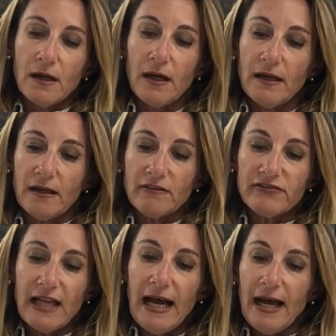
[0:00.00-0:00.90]
cutting
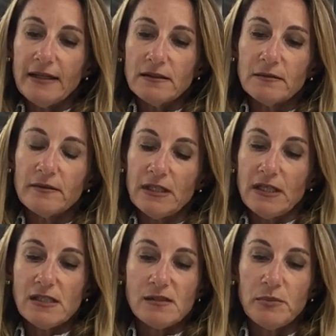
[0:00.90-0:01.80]
flat
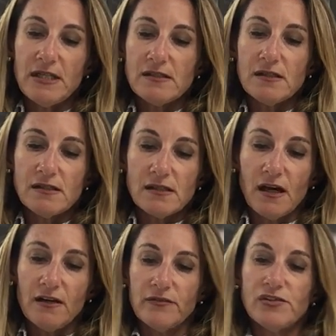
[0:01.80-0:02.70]
these pieces
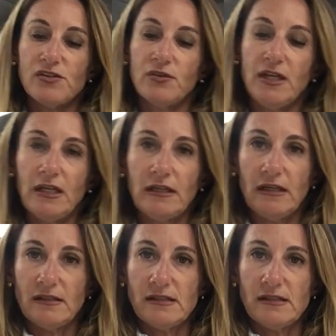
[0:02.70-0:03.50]
of zucchini.